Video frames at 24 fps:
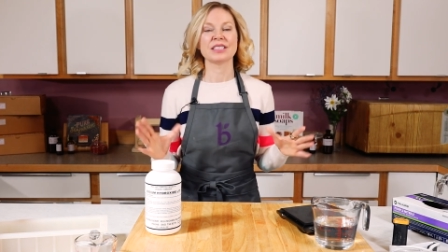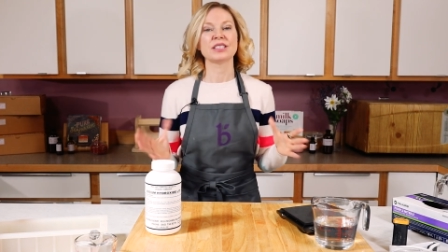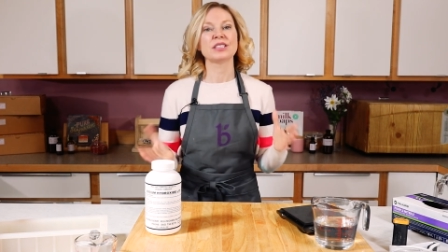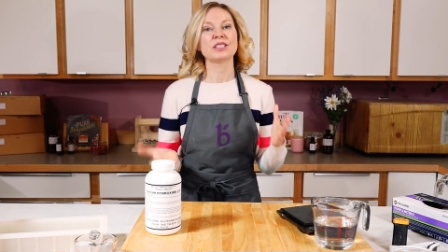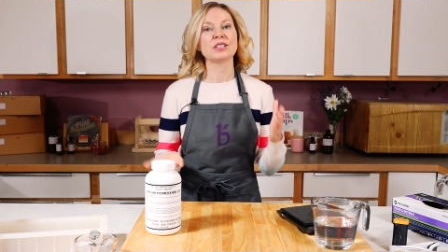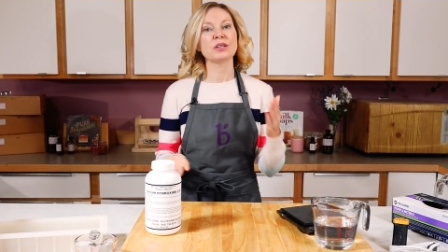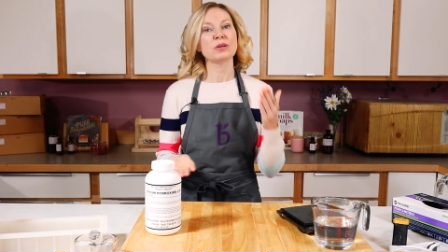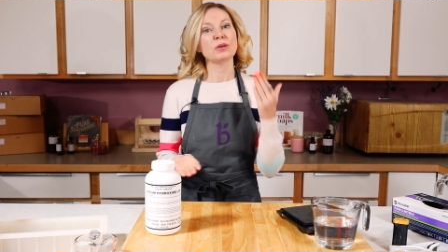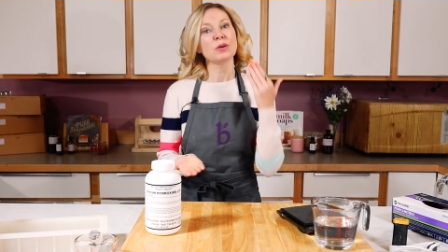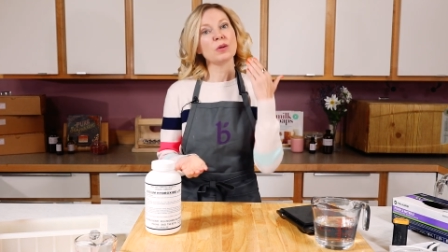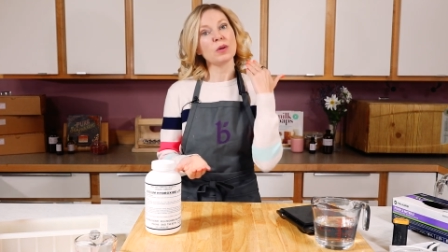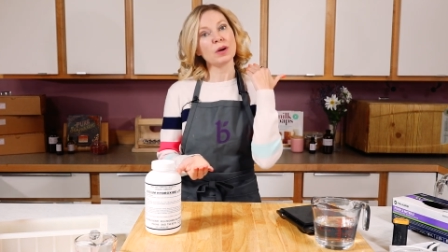
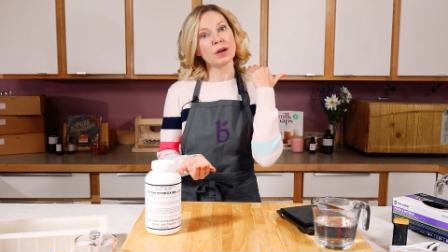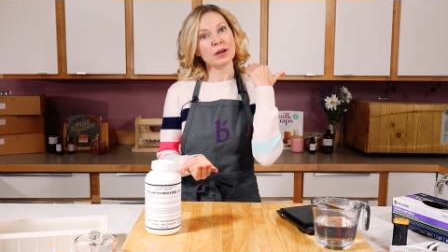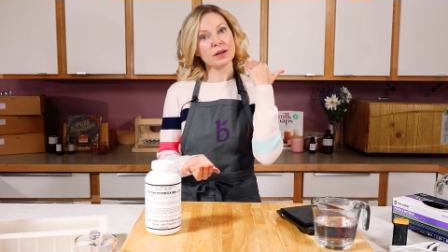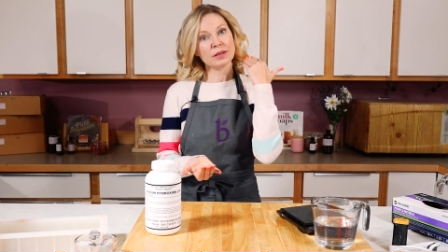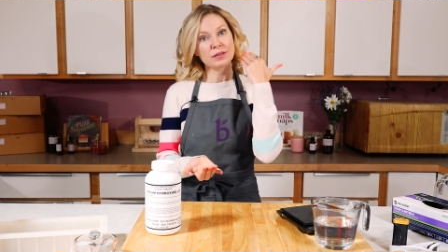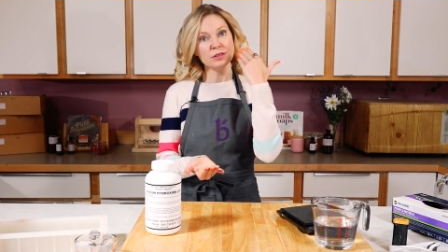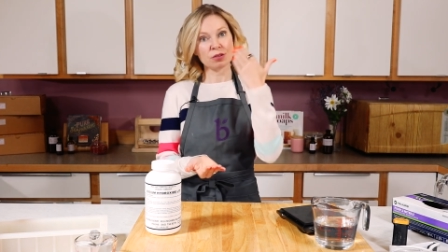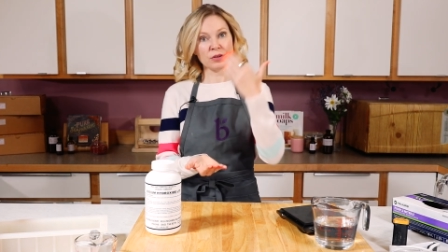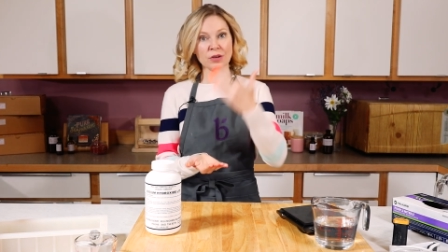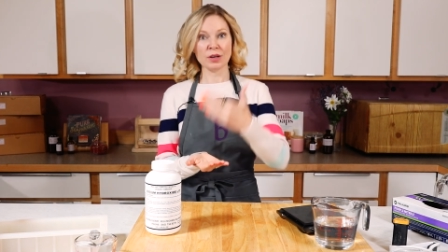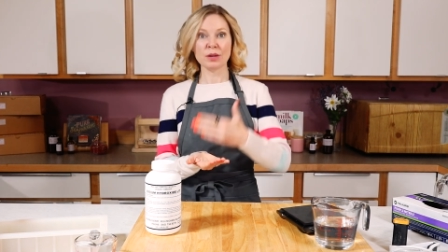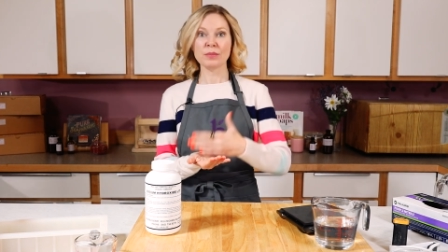So
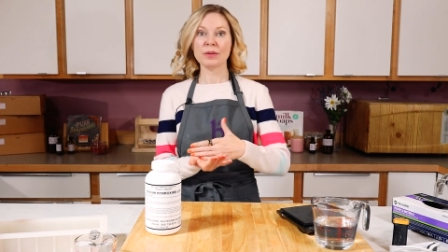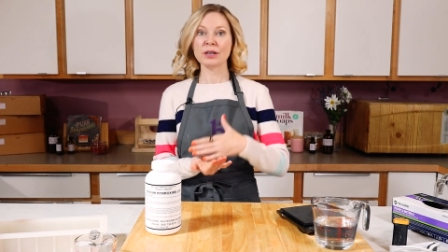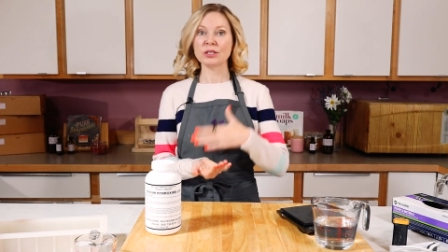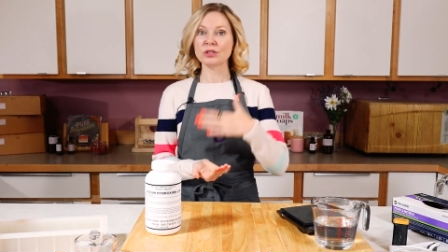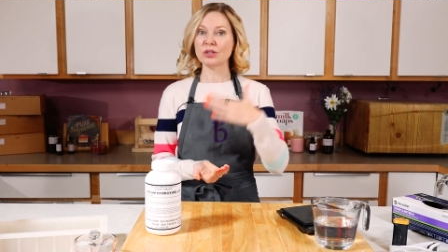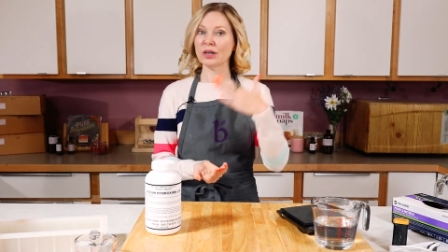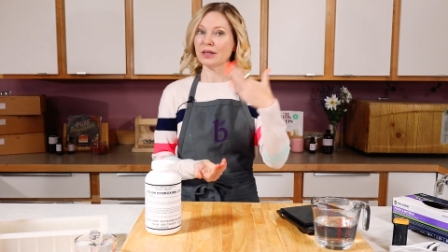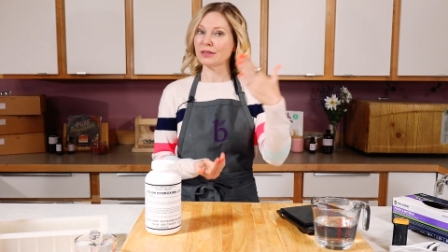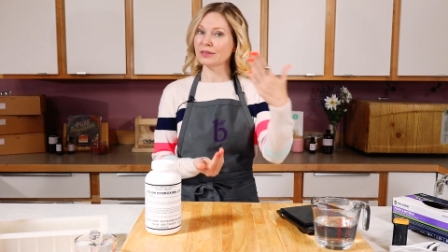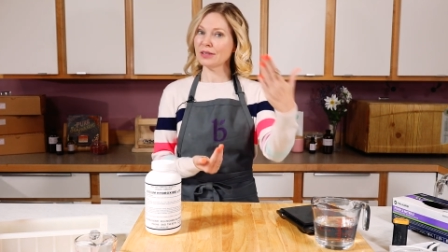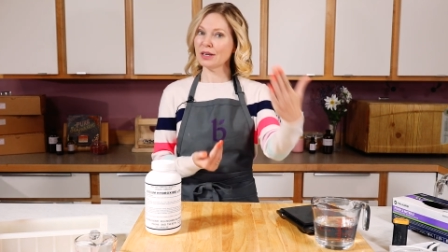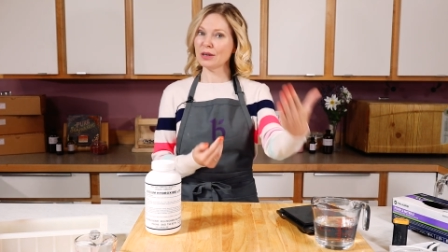sodium
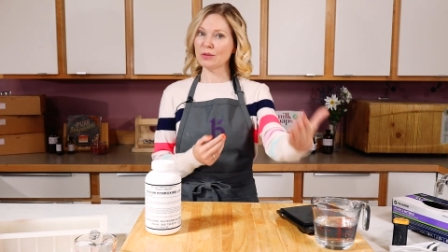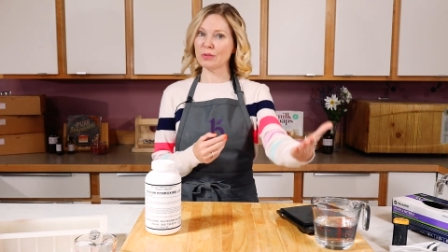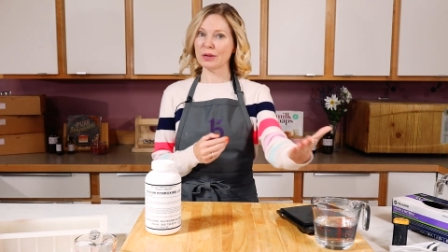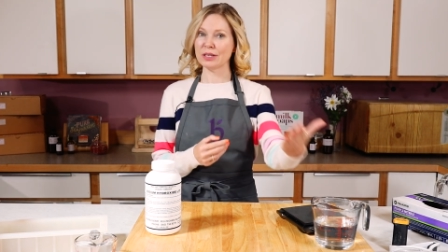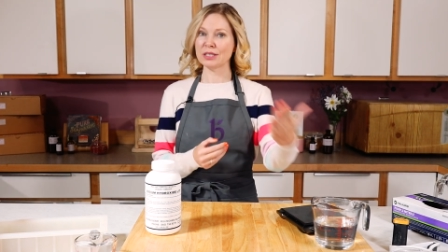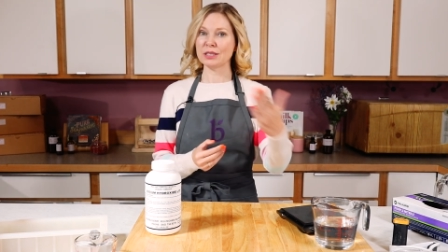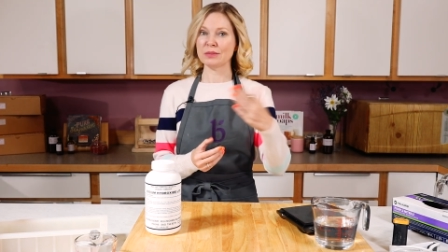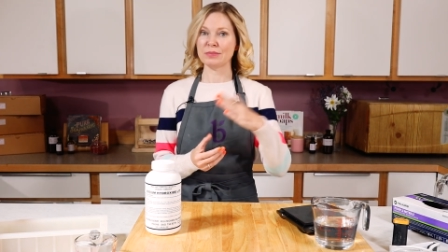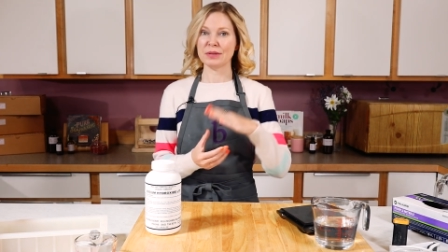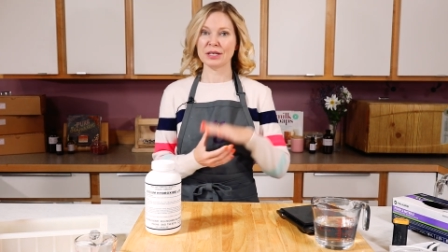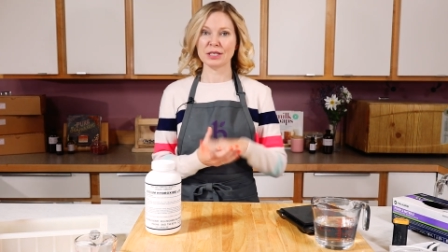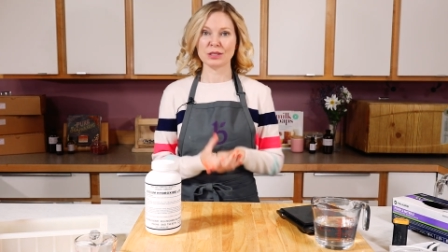hydroxide,
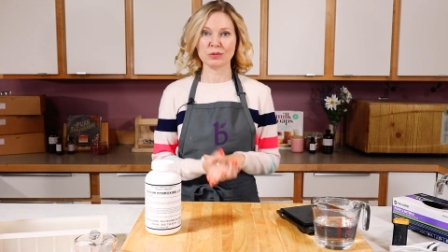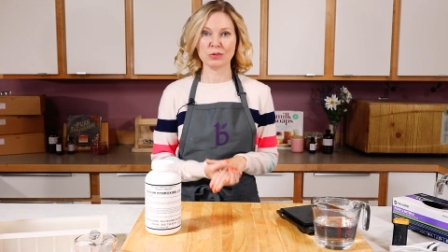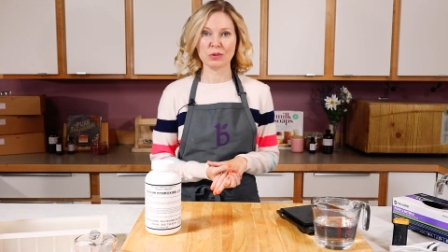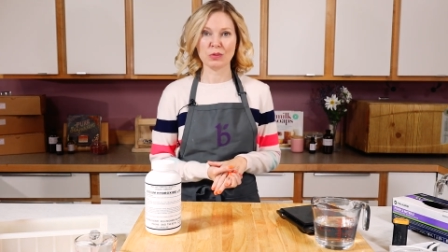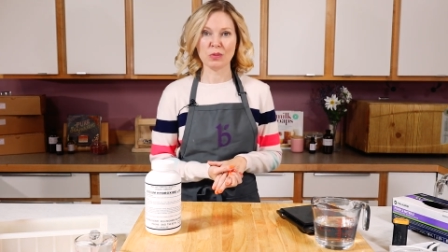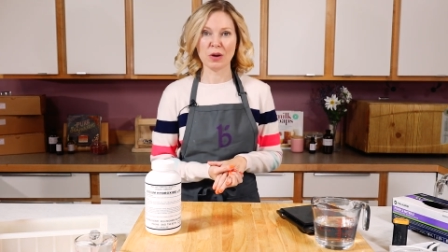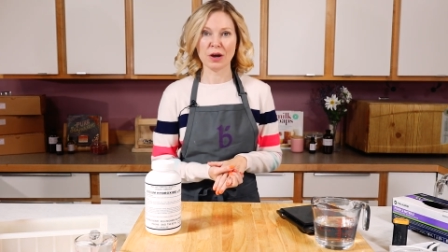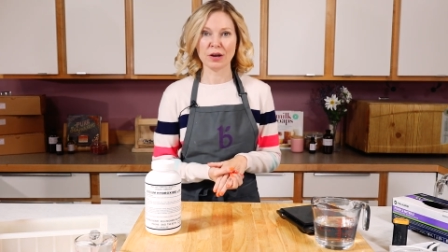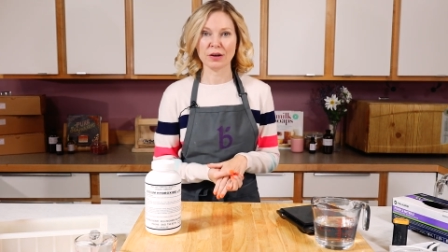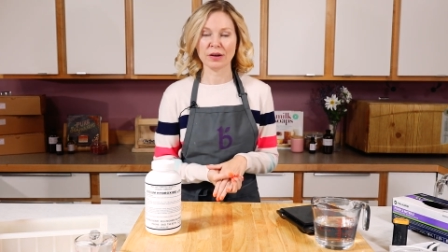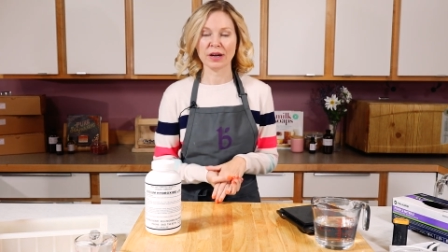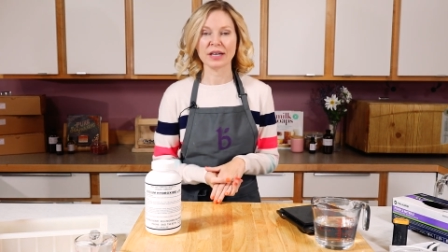once mixed with
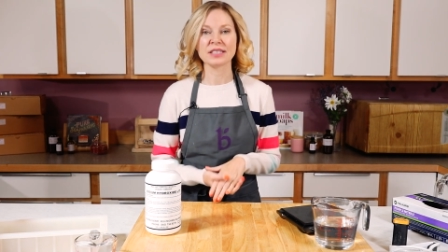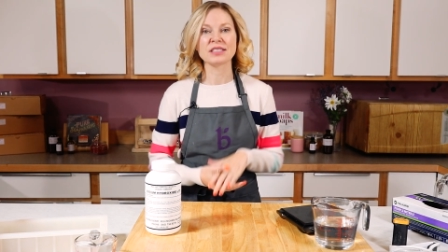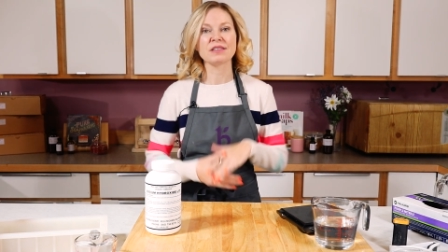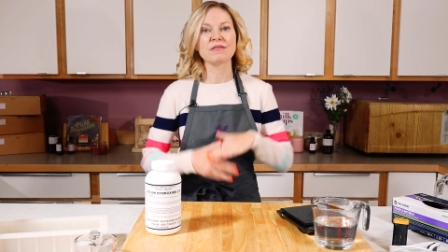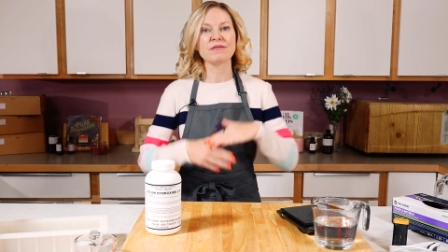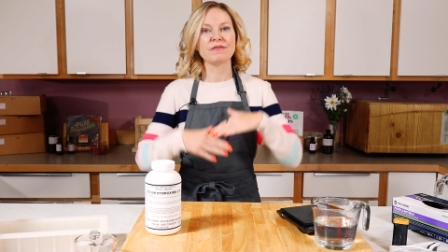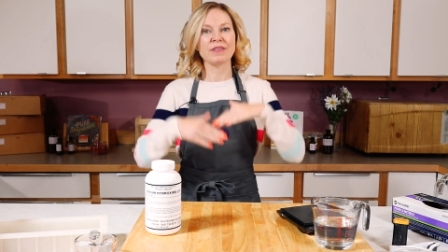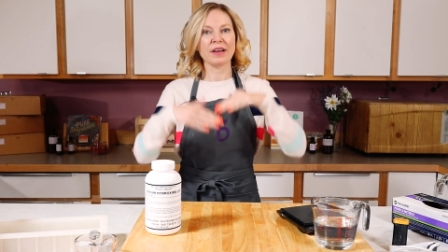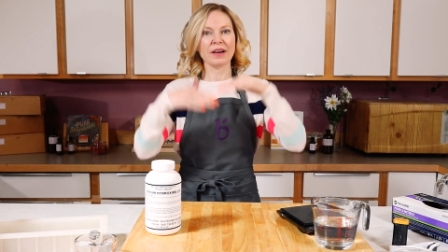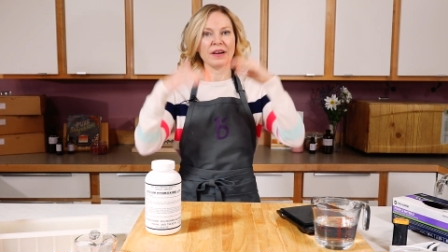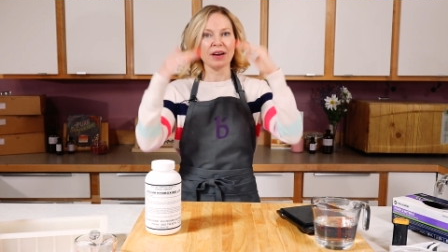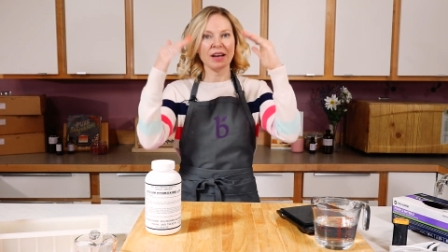water, has a
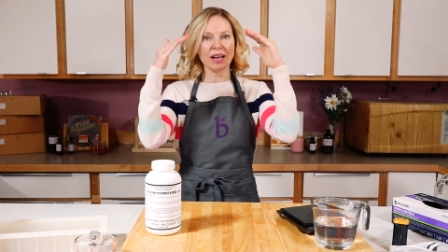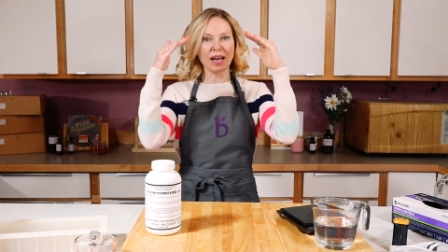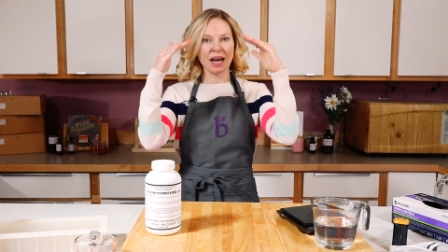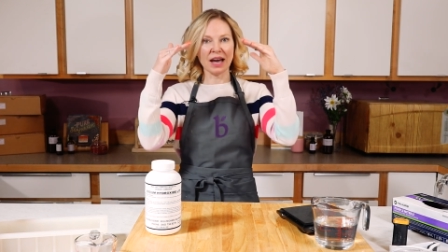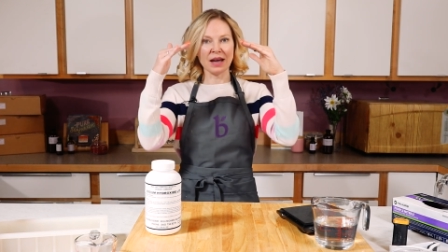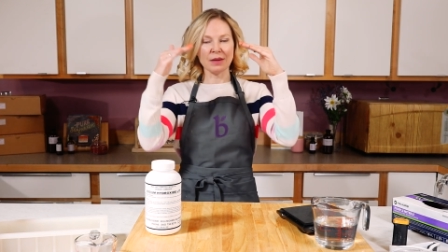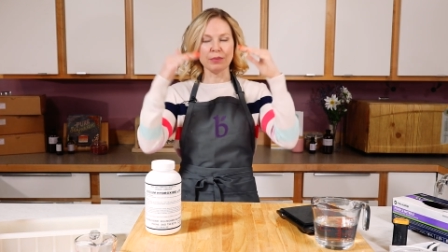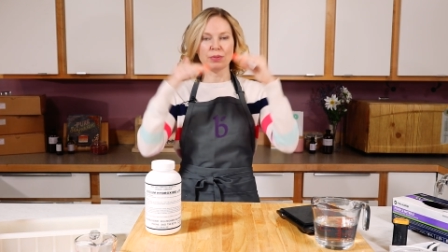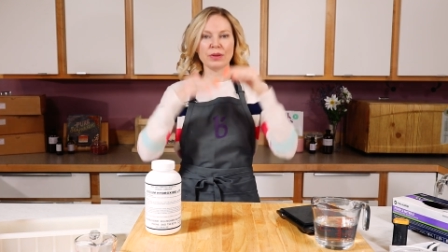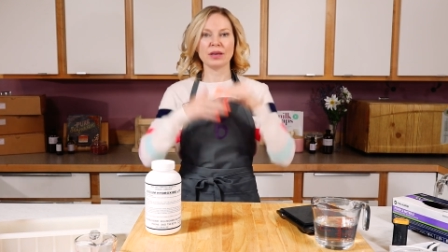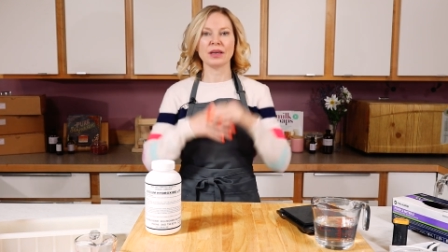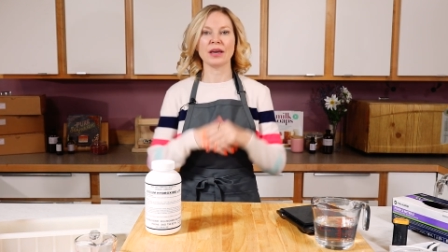very
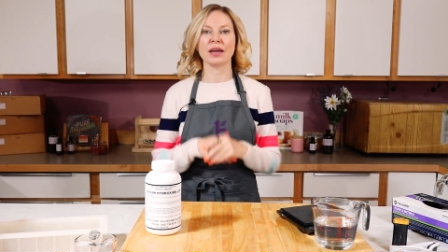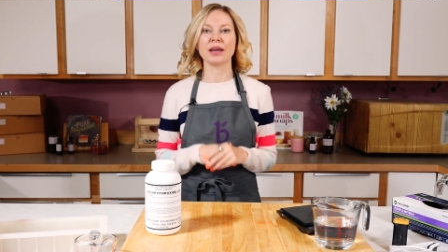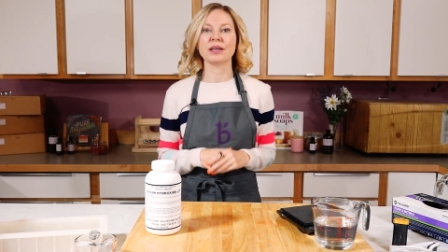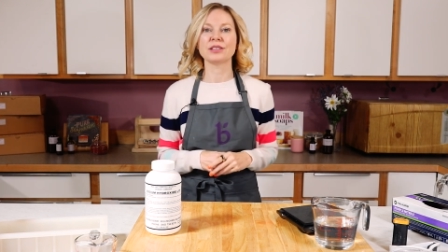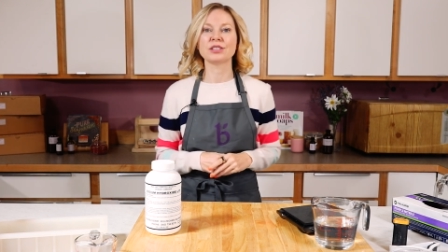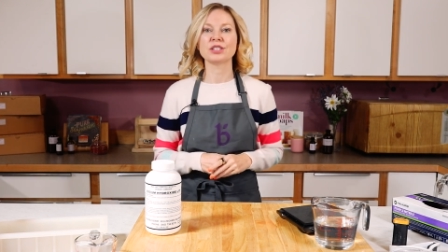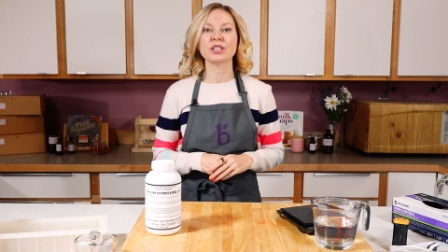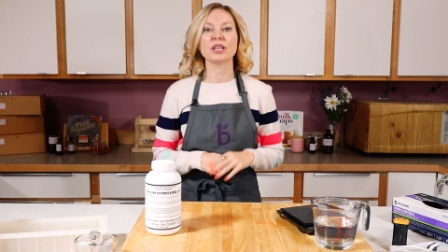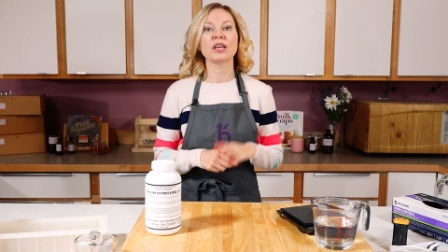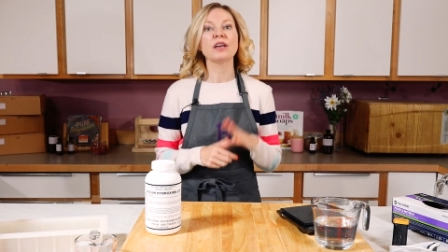high pH.